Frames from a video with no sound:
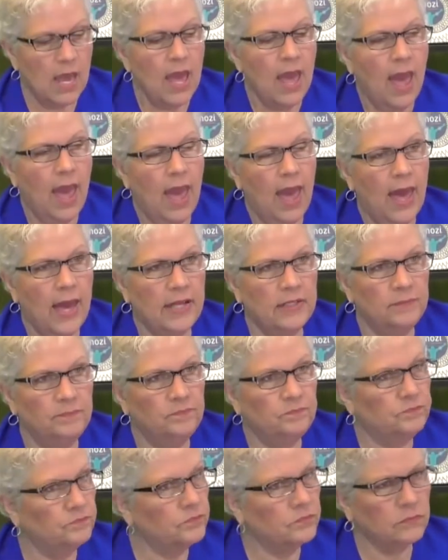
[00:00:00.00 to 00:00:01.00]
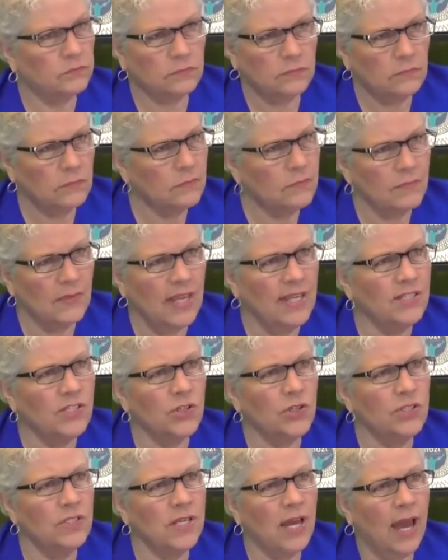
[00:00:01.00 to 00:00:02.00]
and it's a good
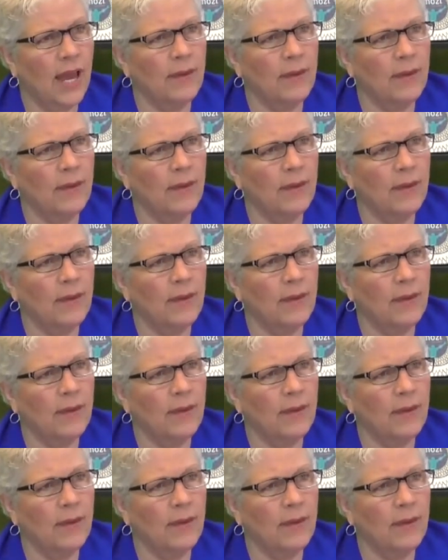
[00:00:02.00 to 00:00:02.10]
time.